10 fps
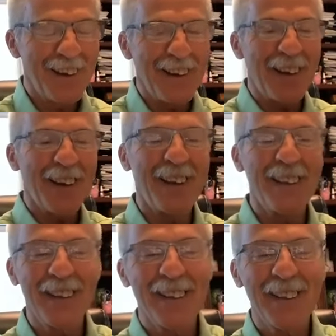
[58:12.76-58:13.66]
I
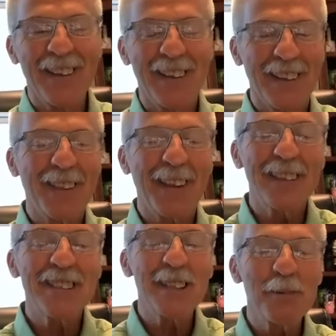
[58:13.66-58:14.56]
think
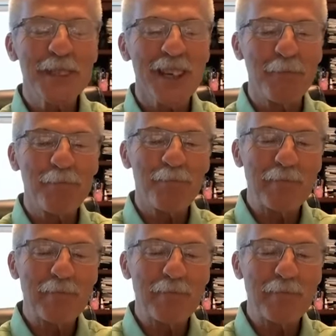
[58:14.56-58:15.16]
sums up